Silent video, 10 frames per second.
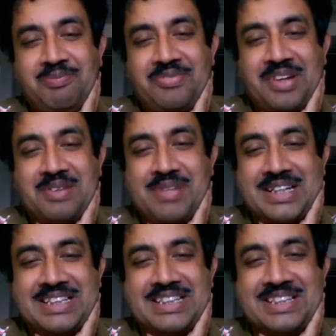
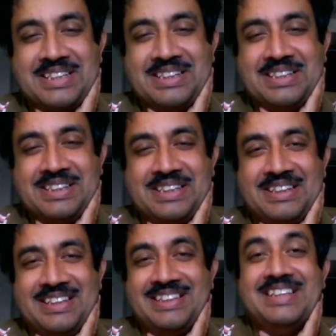but
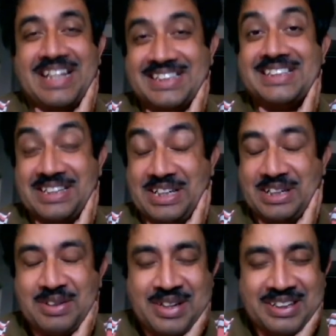that is certain.